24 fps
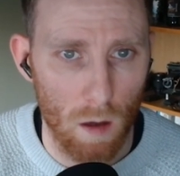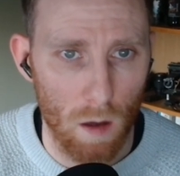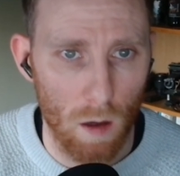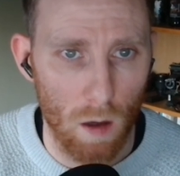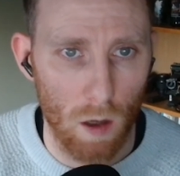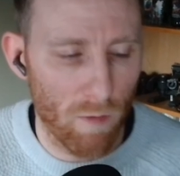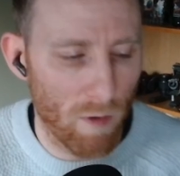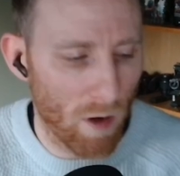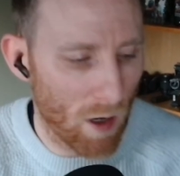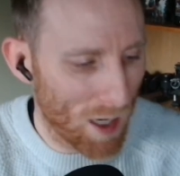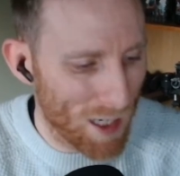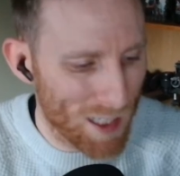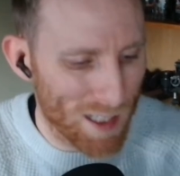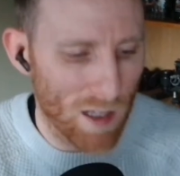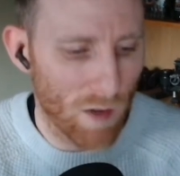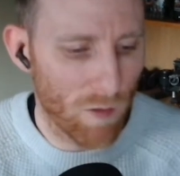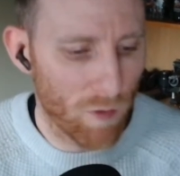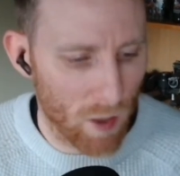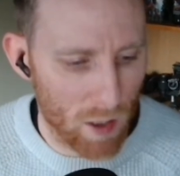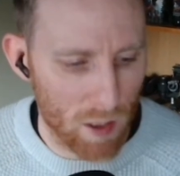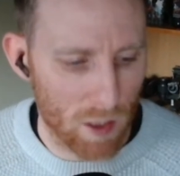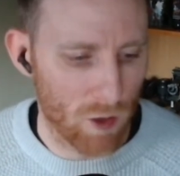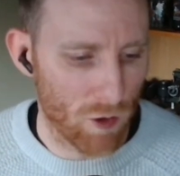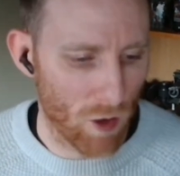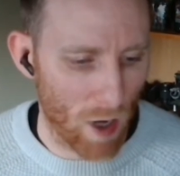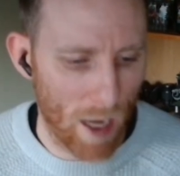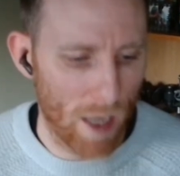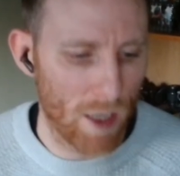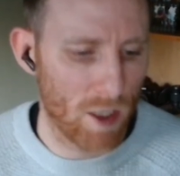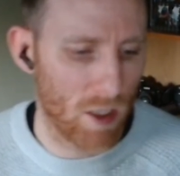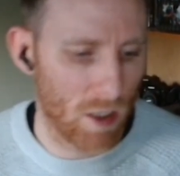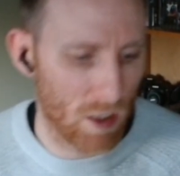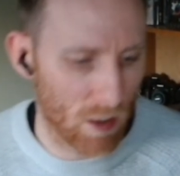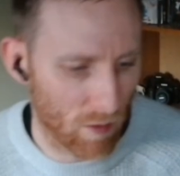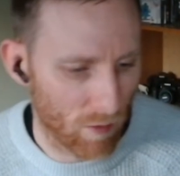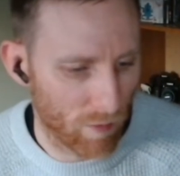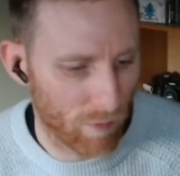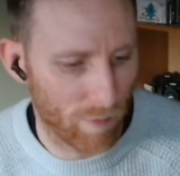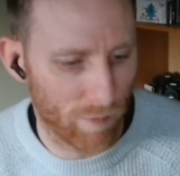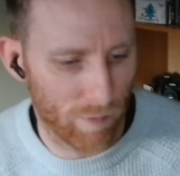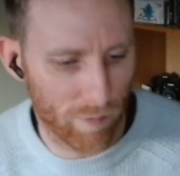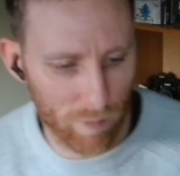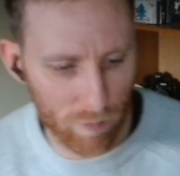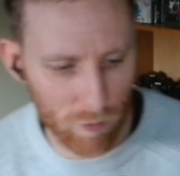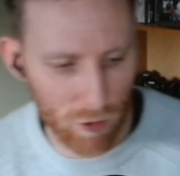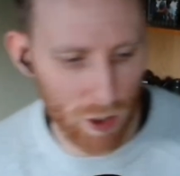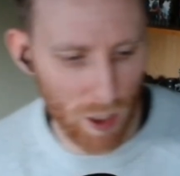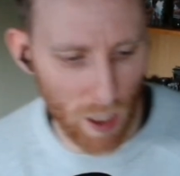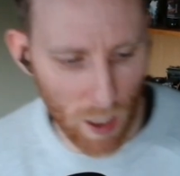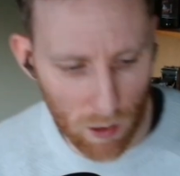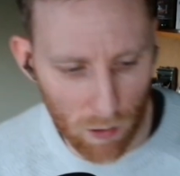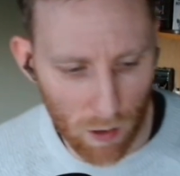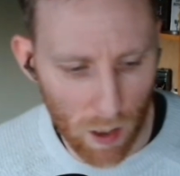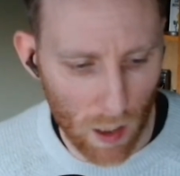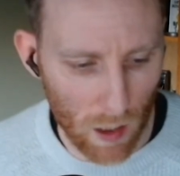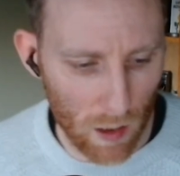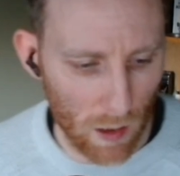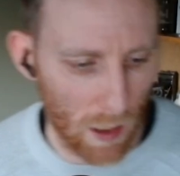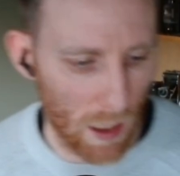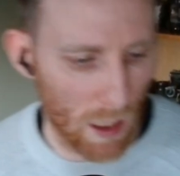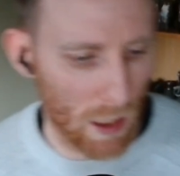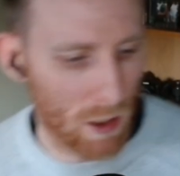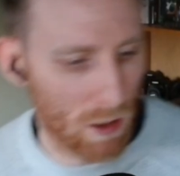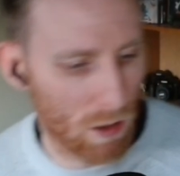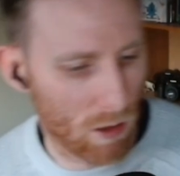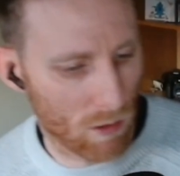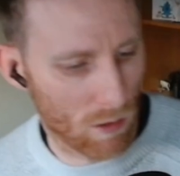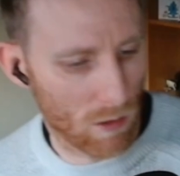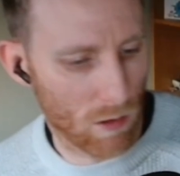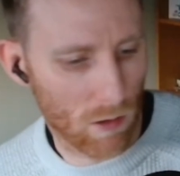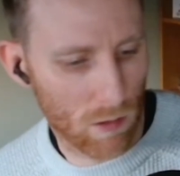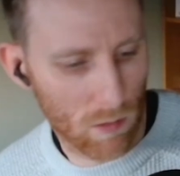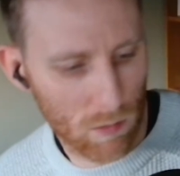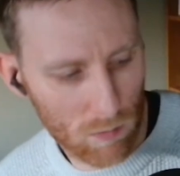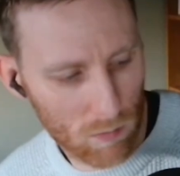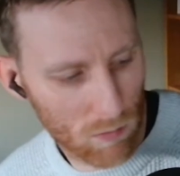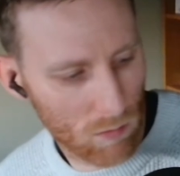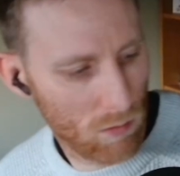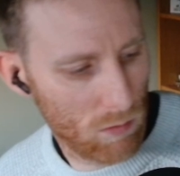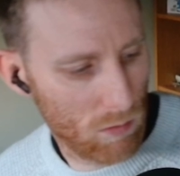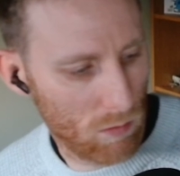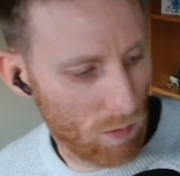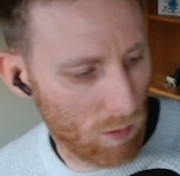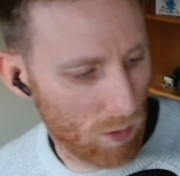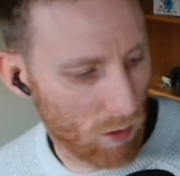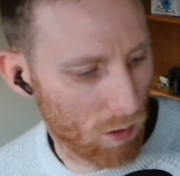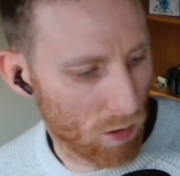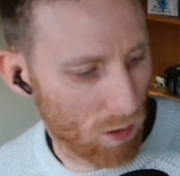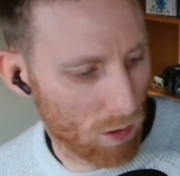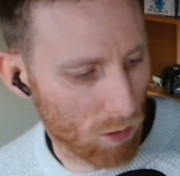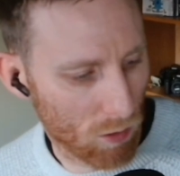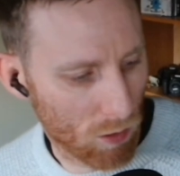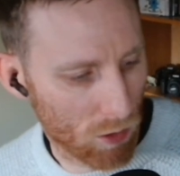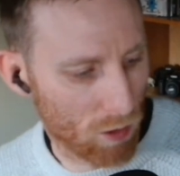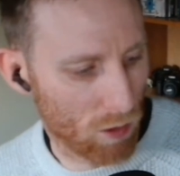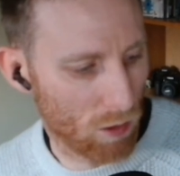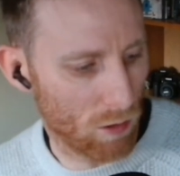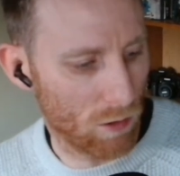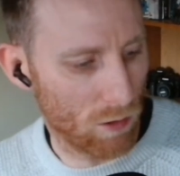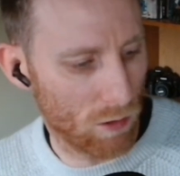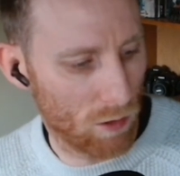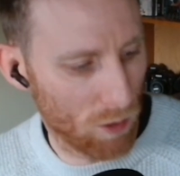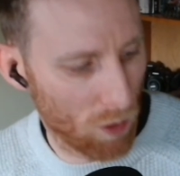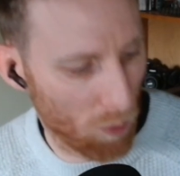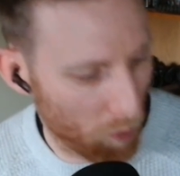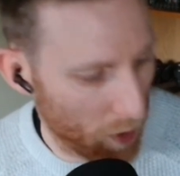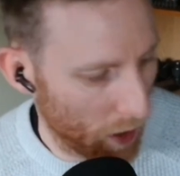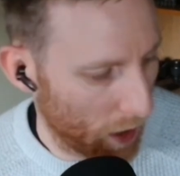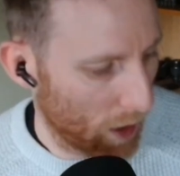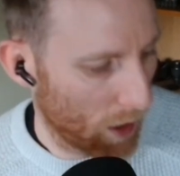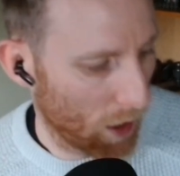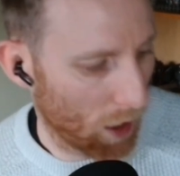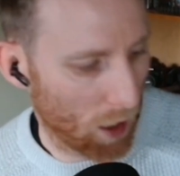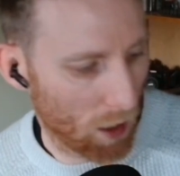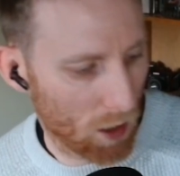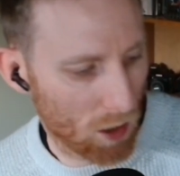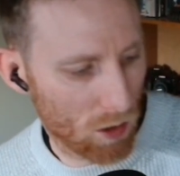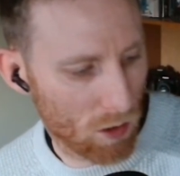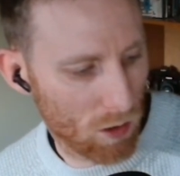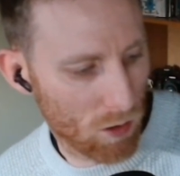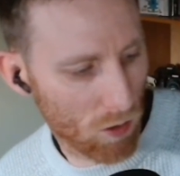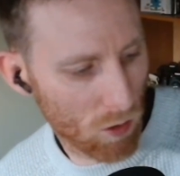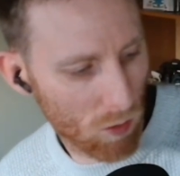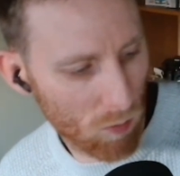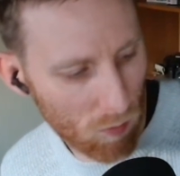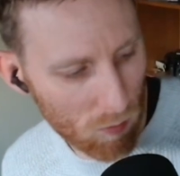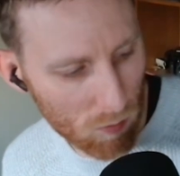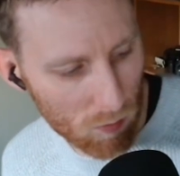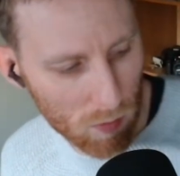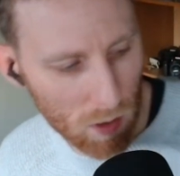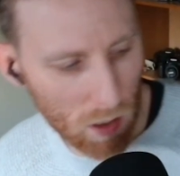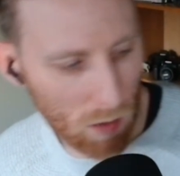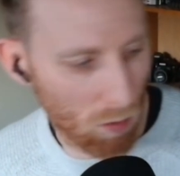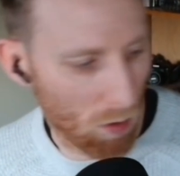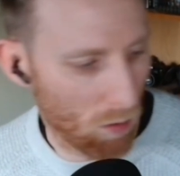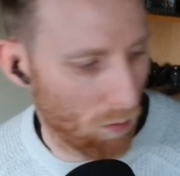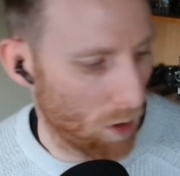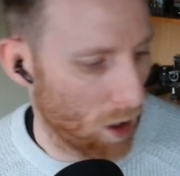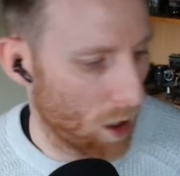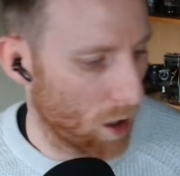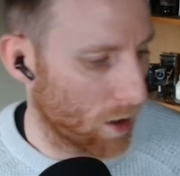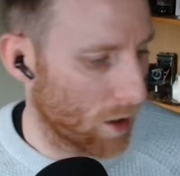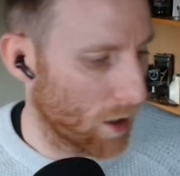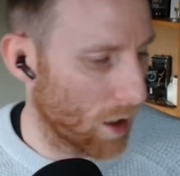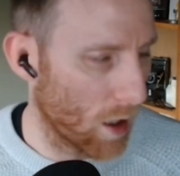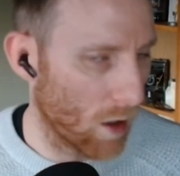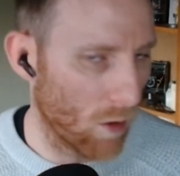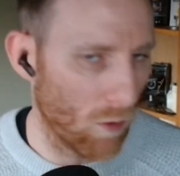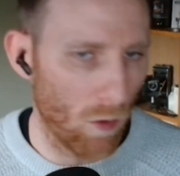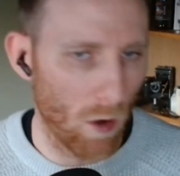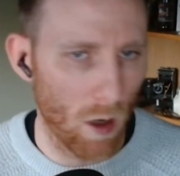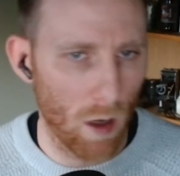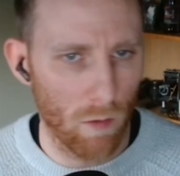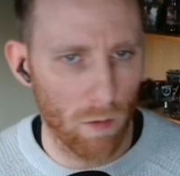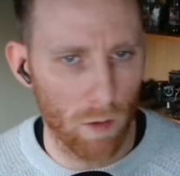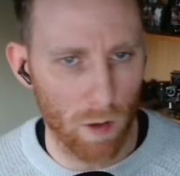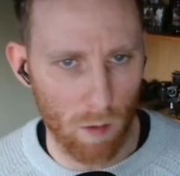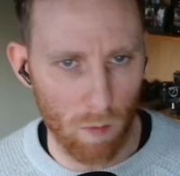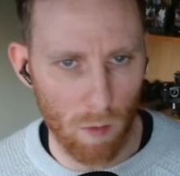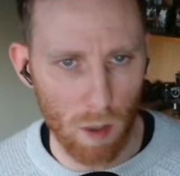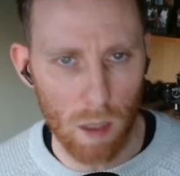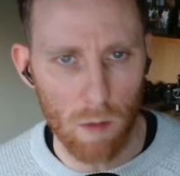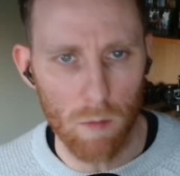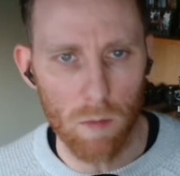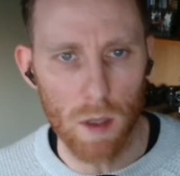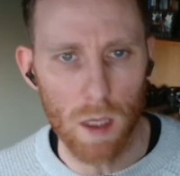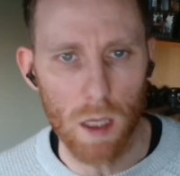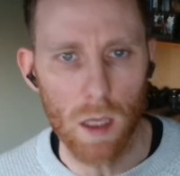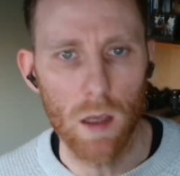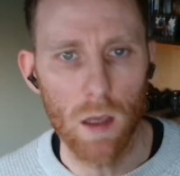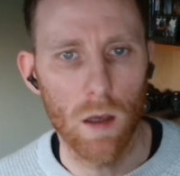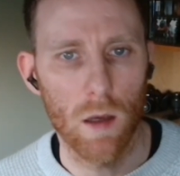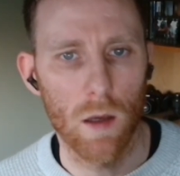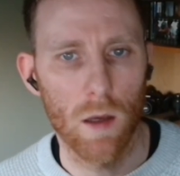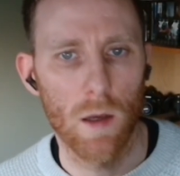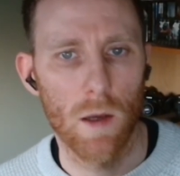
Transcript: Various different strategies of generating leads through socials, through paid ads, through email marketing, whatever it might be.